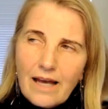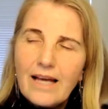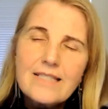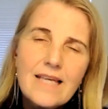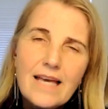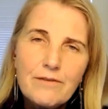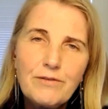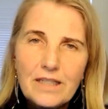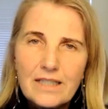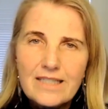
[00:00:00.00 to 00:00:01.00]
I say
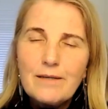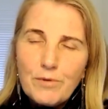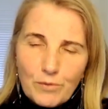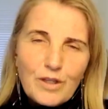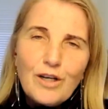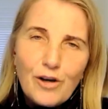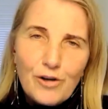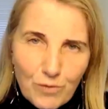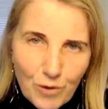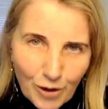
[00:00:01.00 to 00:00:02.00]
effortlessly, but with a lot
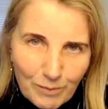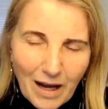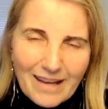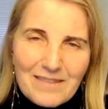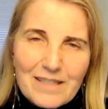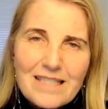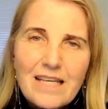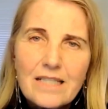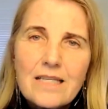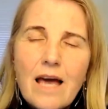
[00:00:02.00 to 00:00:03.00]
of work behind the
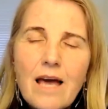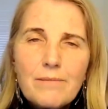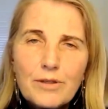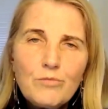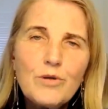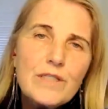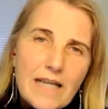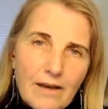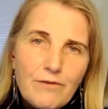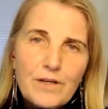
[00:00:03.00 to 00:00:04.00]
scenes, but almost
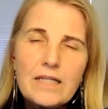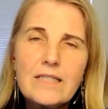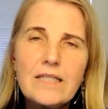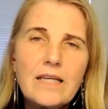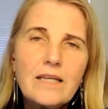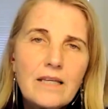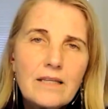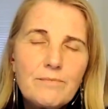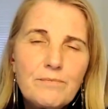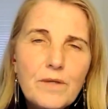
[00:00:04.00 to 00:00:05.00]
effortlessly,
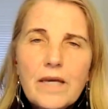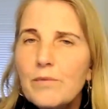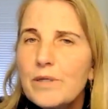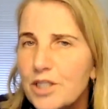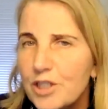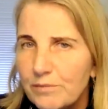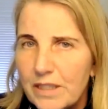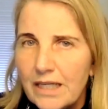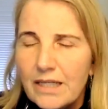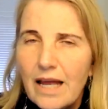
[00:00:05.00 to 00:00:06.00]
Kiwis chipped
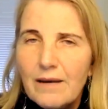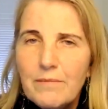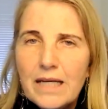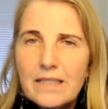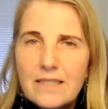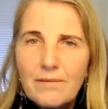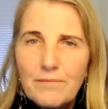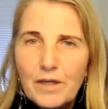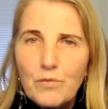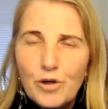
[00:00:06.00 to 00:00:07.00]
in and made
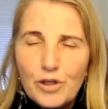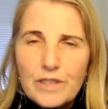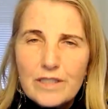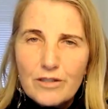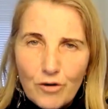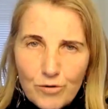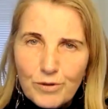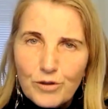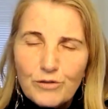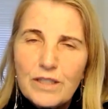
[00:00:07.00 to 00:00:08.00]
something work so
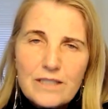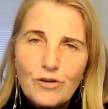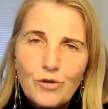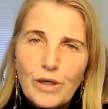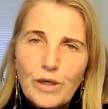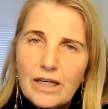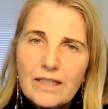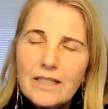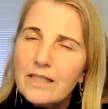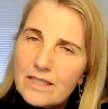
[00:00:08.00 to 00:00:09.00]
beautifully, so quickly.
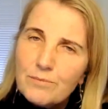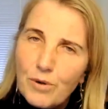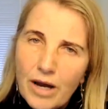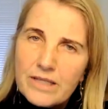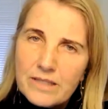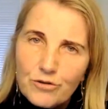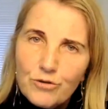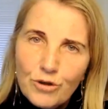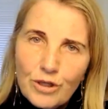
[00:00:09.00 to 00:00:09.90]
Did it surprise you?